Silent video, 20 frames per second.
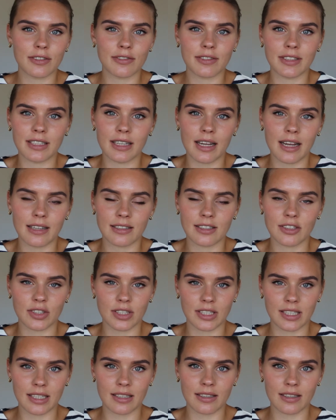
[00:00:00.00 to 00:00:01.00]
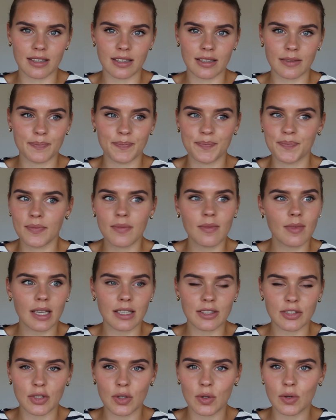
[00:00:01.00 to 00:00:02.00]
have had your dinner.
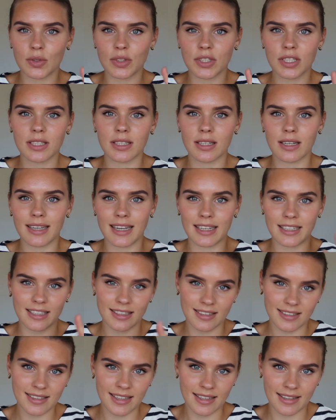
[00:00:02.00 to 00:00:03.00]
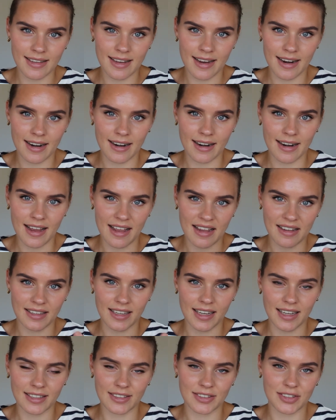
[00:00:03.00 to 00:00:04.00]
Don't let it sit there and,
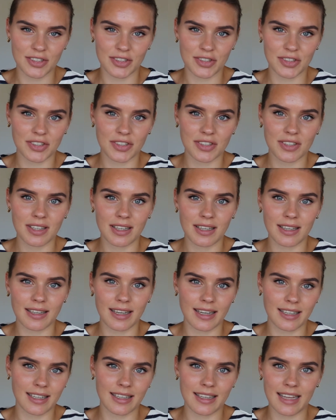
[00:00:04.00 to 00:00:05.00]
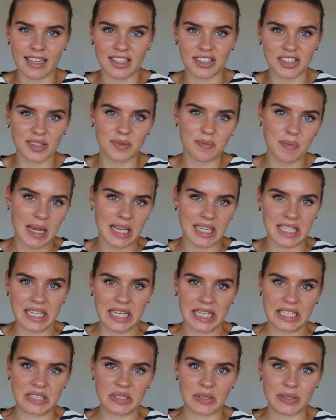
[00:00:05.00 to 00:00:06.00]
and just let it get smelly
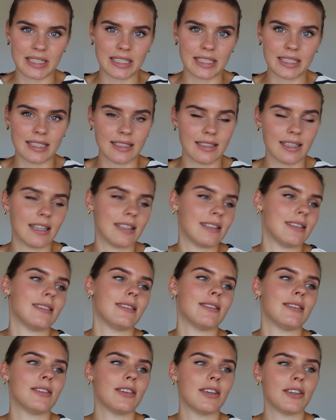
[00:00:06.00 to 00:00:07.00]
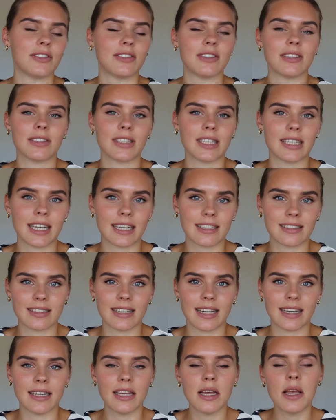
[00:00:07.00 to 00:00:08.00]
and dirty and until the next
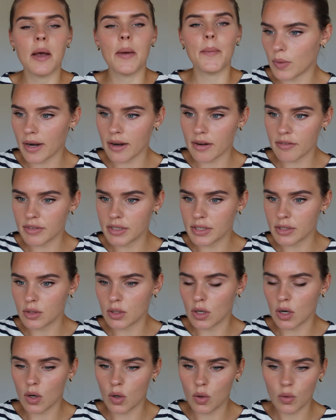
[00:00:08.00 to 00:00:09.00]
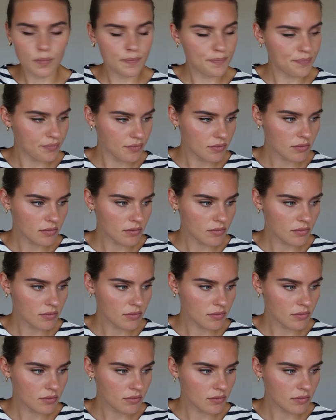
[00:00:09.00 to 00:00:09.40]
day. Wherever you go,